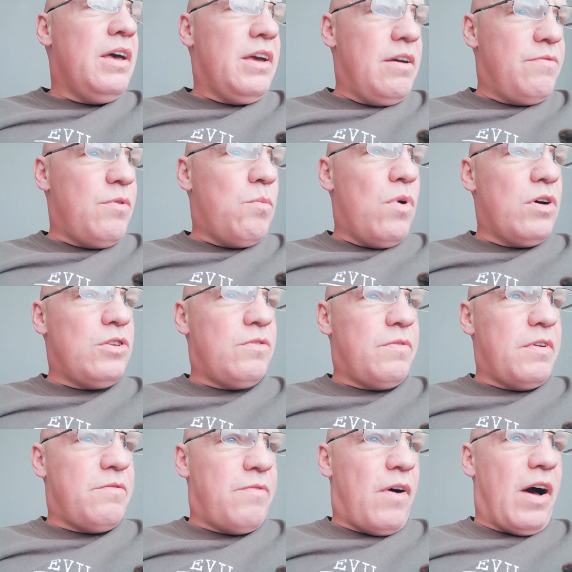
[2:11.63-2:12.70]
give them words of
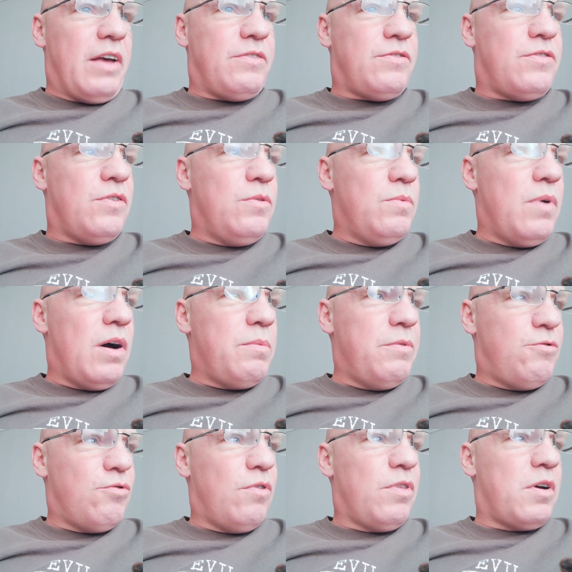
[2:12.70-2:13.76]
advice to uh,
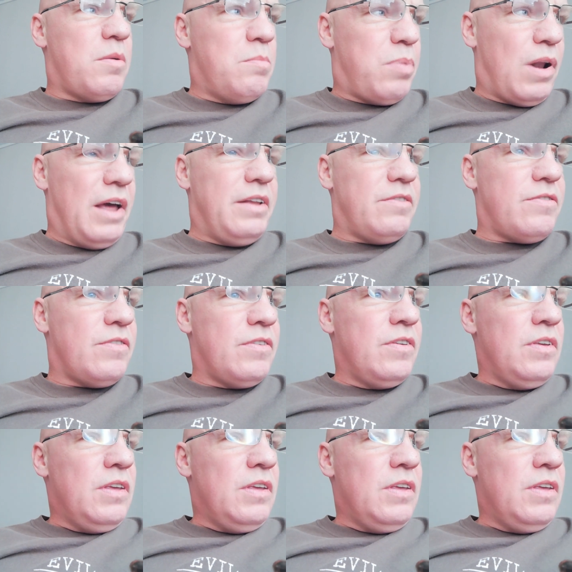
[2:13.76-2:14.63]
withdraw the complaint.